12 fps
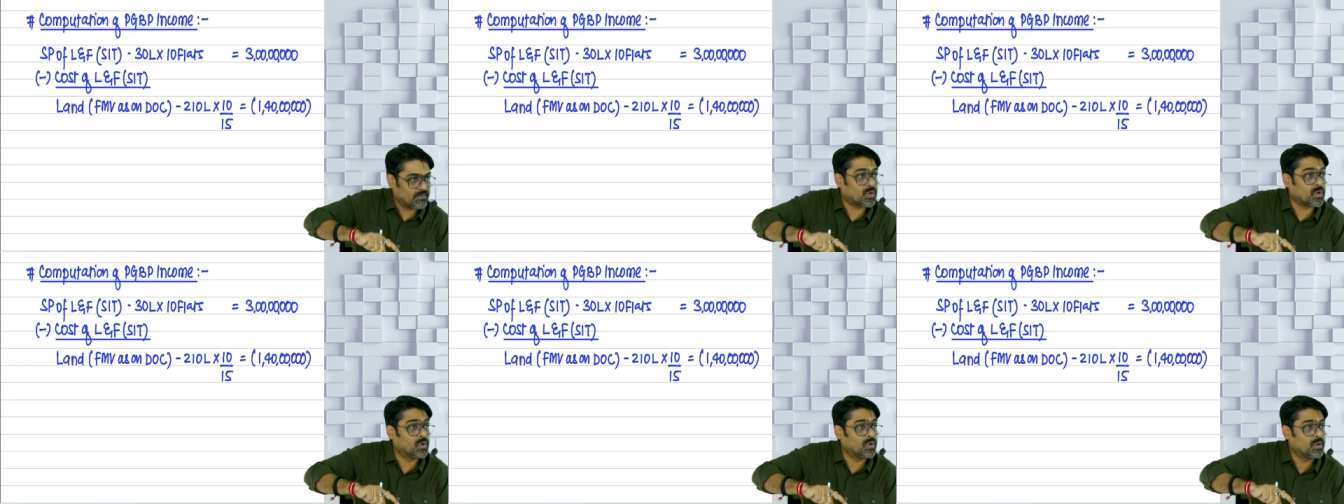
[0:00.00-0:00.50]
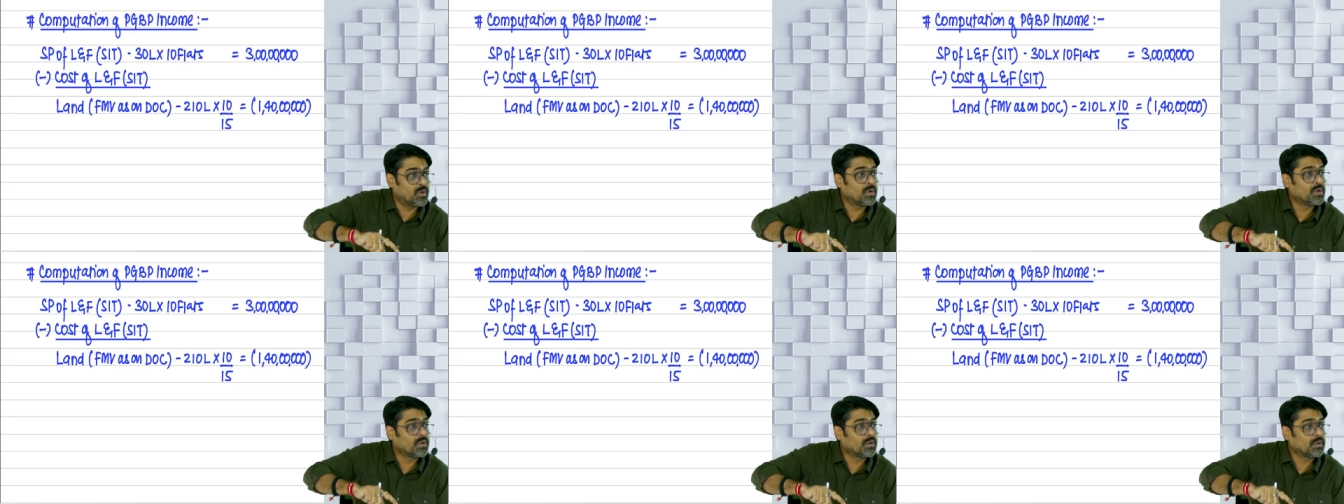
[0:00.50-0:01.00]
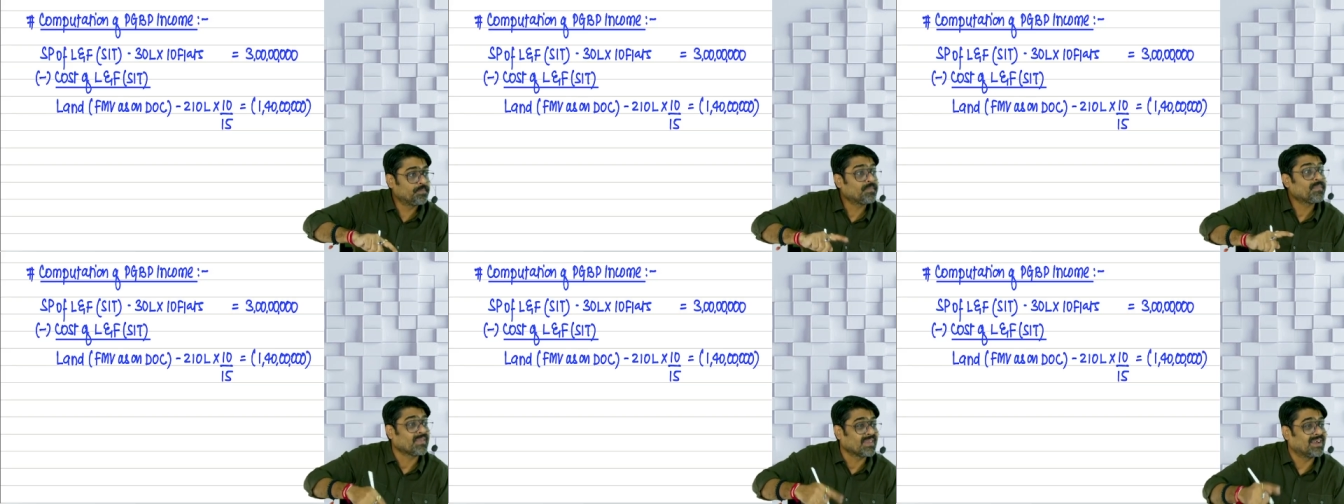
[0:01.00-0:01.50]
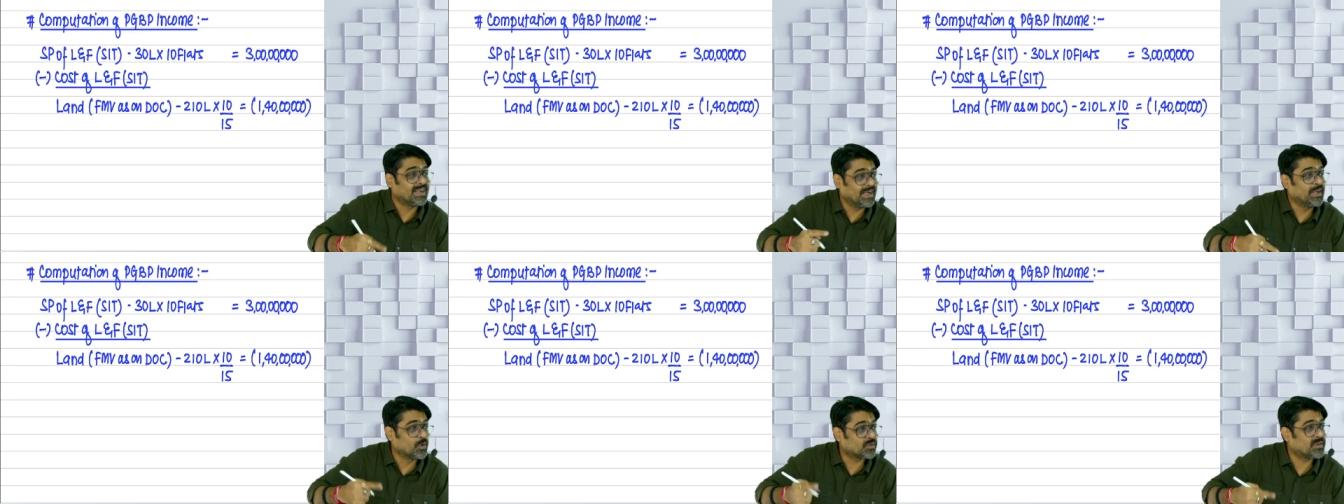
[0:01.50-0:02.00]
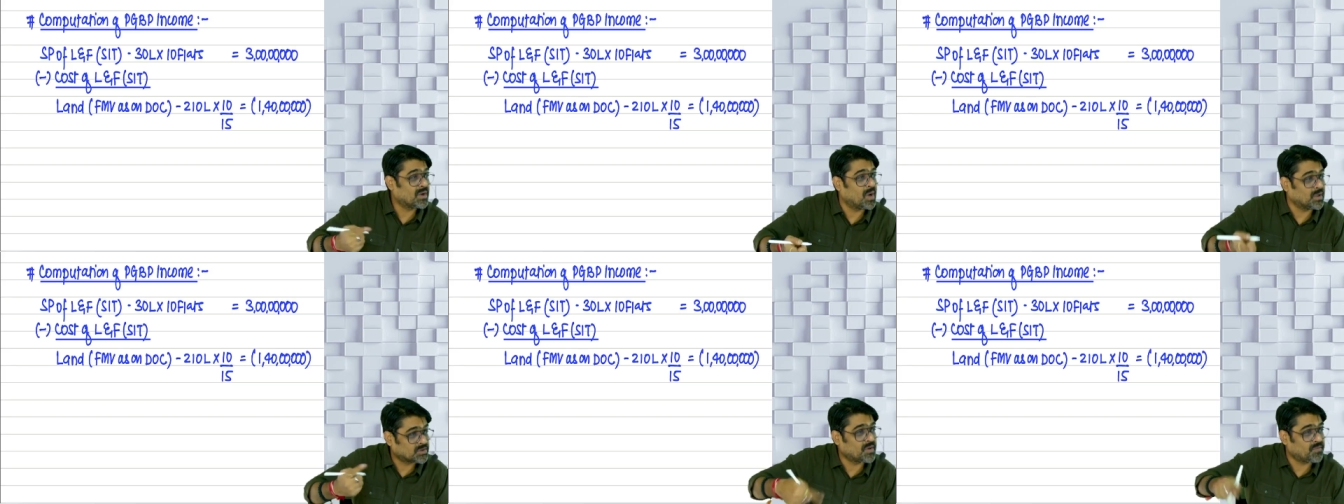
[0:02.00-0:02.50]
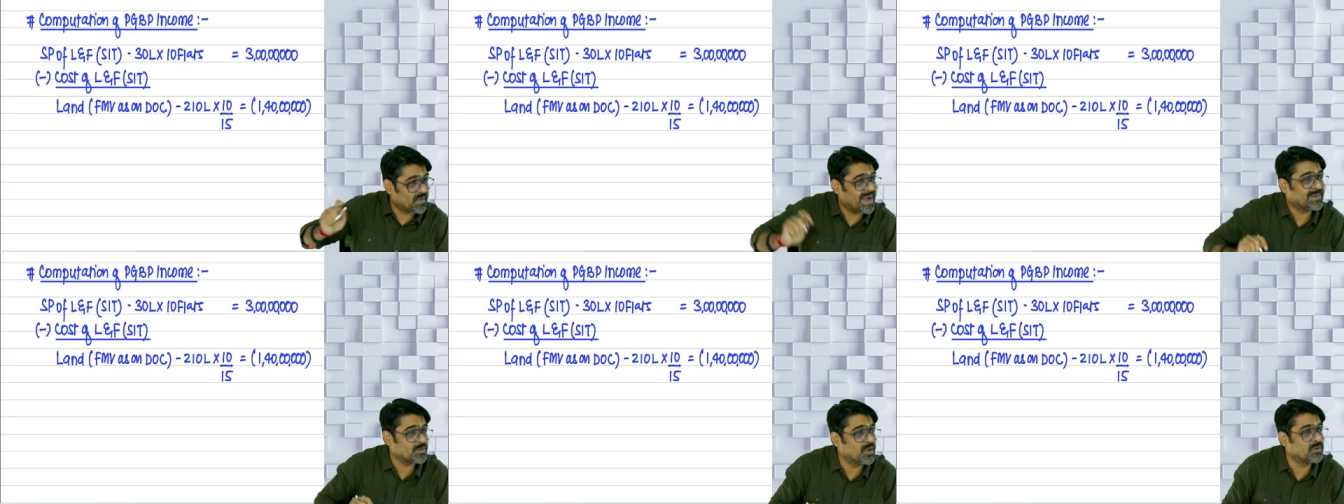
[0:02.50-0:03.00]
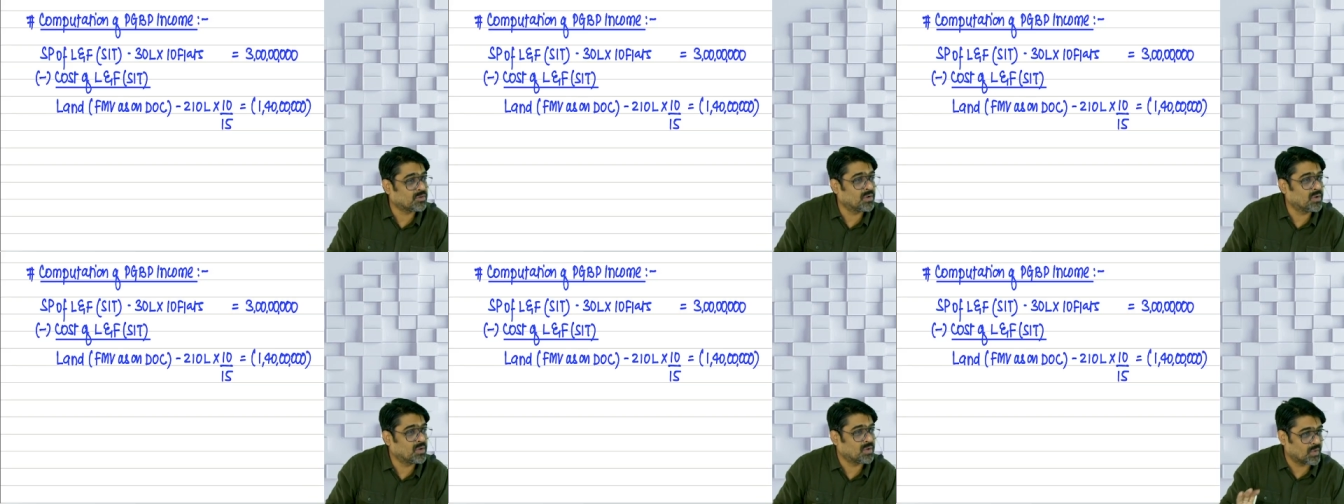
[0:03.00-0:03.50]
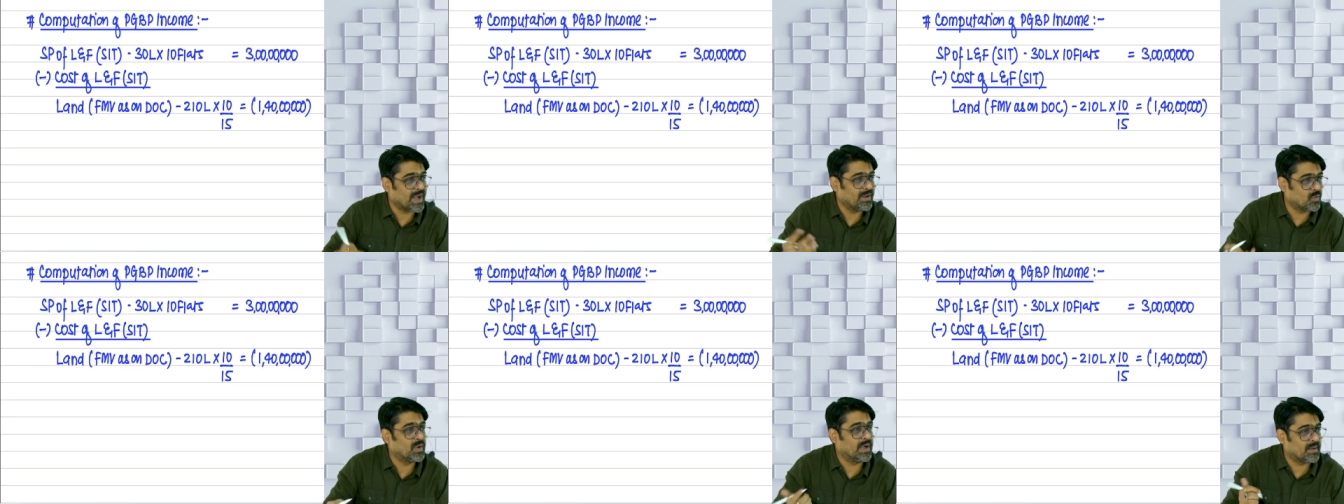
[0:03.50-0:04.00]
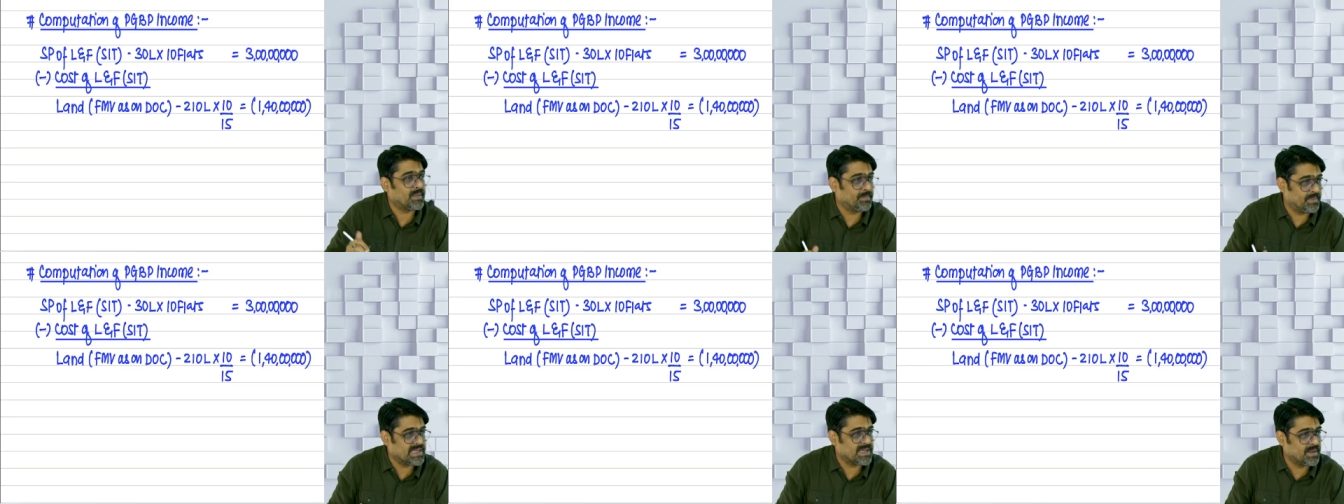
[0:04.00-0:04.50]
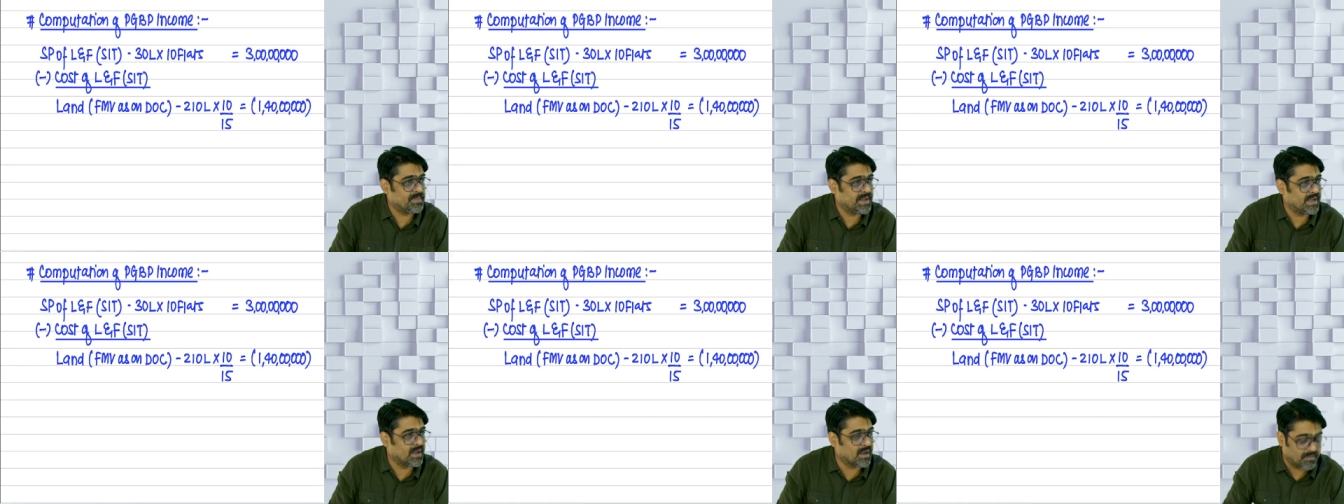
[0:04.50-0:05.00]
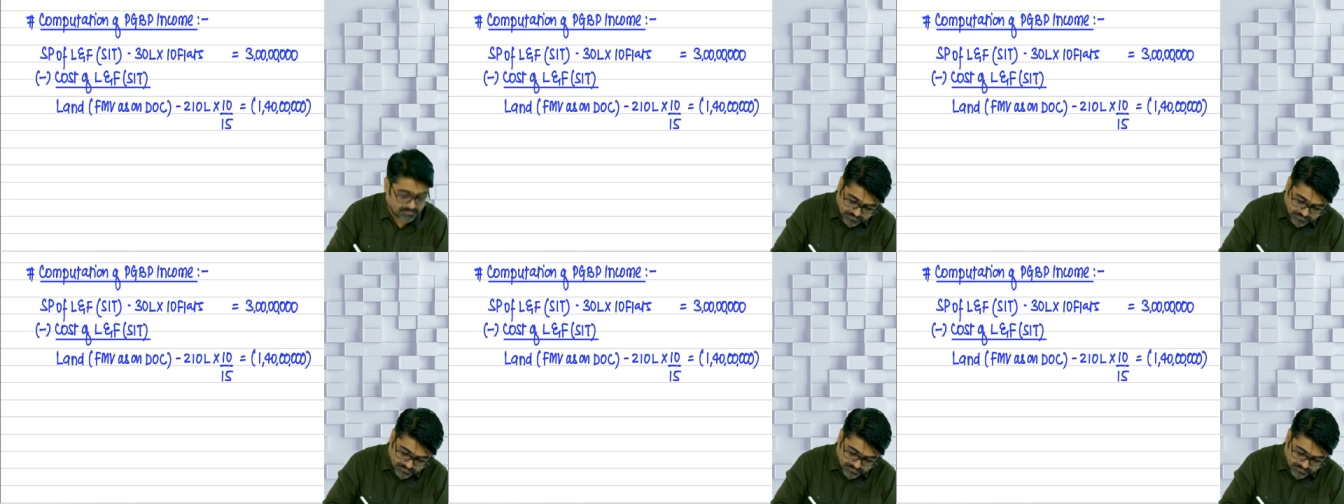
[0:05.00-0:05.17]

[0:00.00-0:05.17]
to reduce the cost of flats also, no, to calculate my PGBP income.